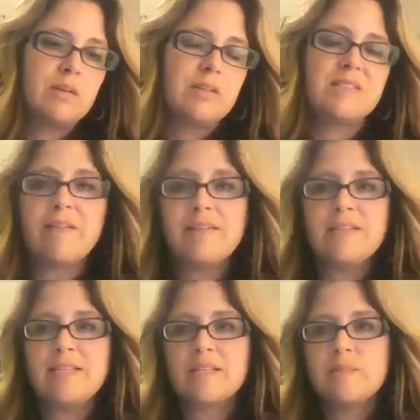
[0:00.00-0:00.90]
7
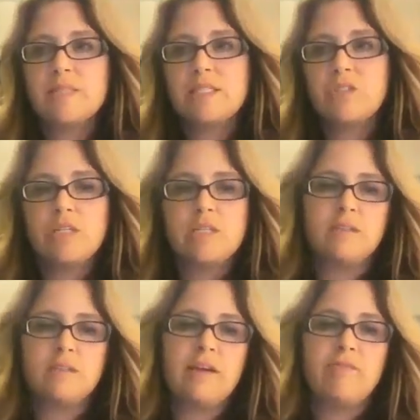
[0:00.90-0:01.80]
text messages
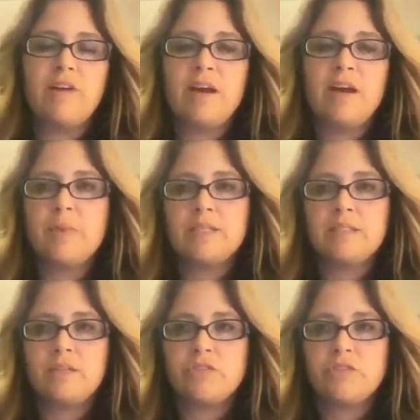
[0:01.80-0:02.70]
and had 5
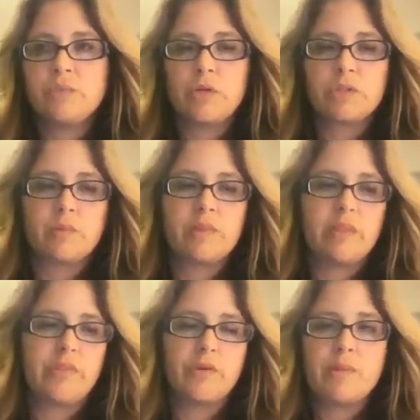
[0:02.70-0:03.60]
presentations booked
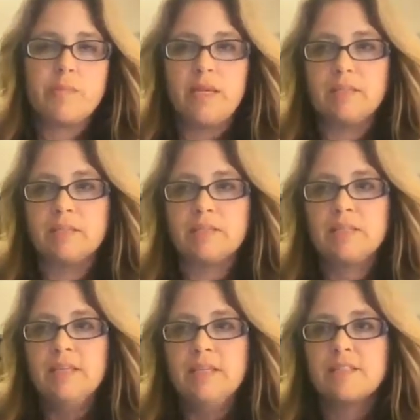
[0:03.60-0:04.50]
within 30 minutes.
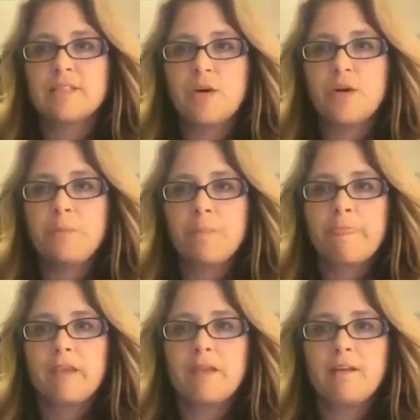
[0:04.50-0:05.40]
So
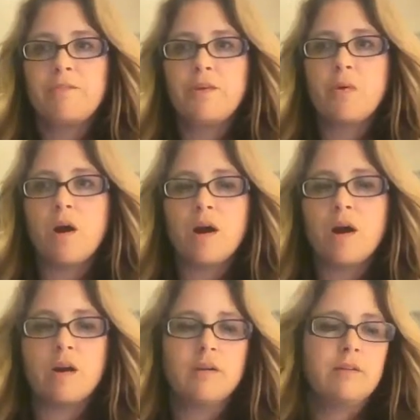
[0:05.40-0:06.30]
if you
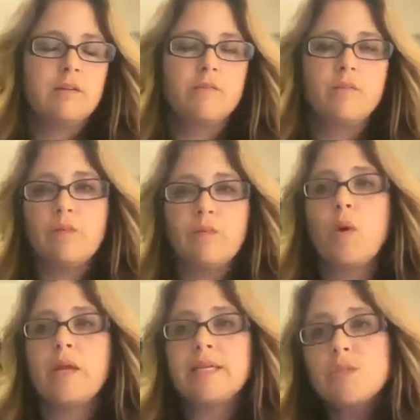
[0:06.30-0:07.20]
are
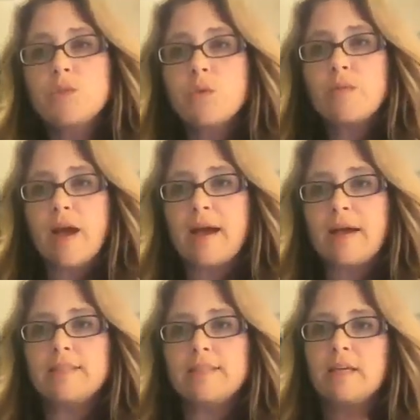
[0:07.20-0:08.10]
wanting to do that,